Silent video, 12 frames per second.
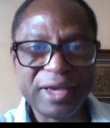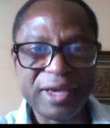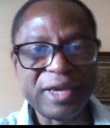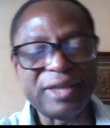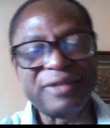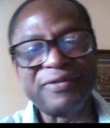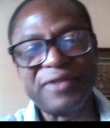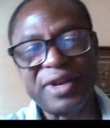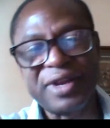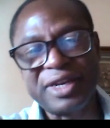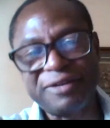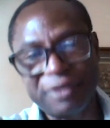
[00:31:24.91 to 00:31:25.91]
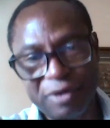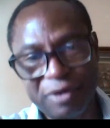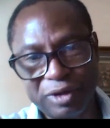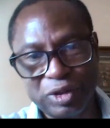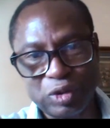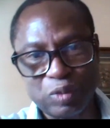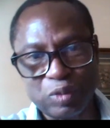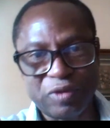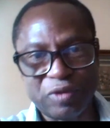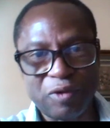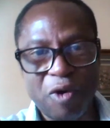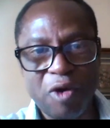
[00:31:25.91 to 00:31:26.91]
It's very difficult to
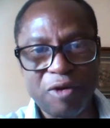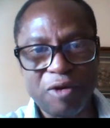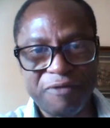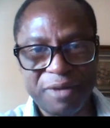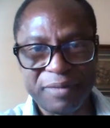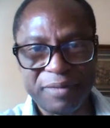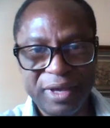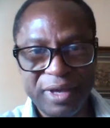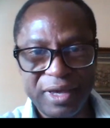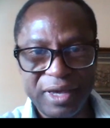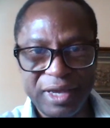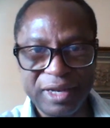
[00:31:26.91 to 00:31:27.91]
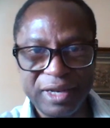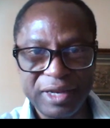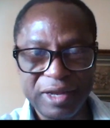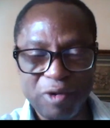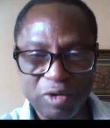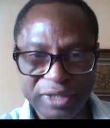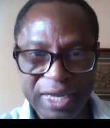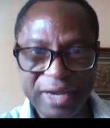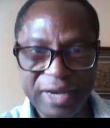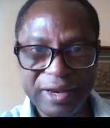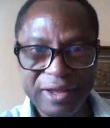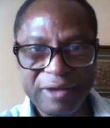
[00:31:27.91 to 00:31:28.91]
put all of them in the hotel